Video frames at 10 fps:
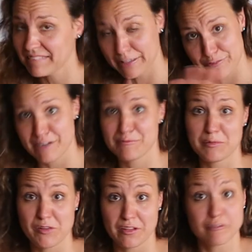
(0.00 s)
it would have
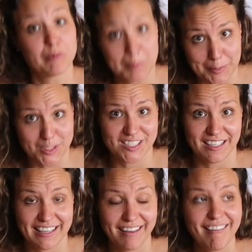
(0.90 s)
been worth it for me
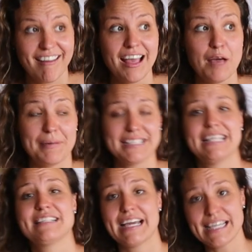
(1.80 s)
personally. But the
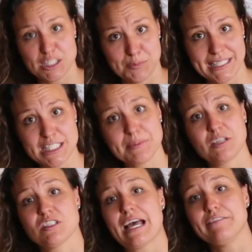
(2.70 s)
entire experience,
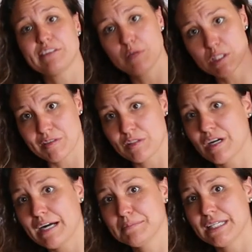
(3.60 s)
because afterwards when you come